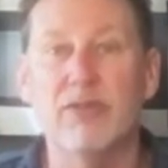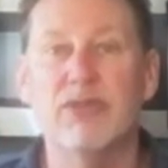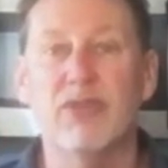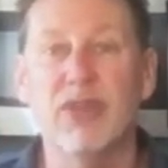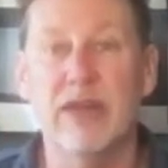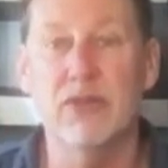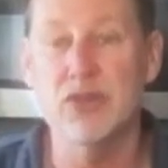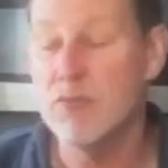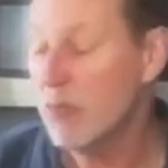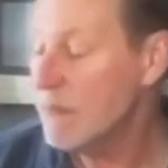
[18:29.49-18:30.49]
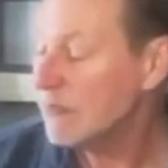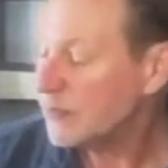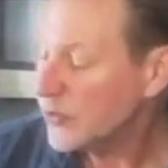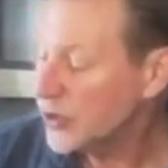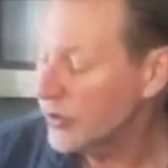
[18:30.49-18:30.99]
full flavors.
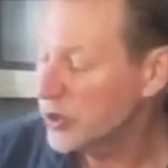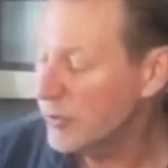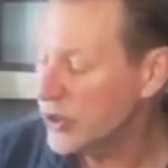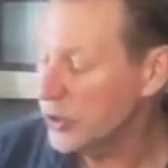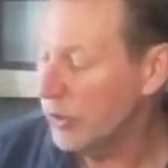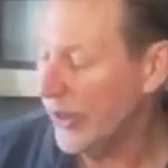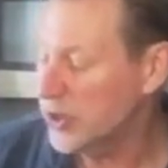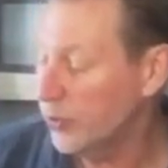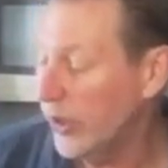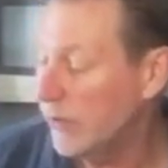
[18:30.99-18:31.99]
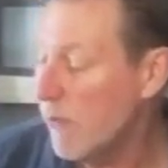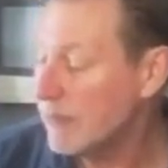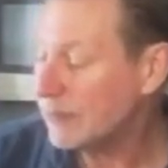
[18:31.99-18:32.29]
So especially with that spread,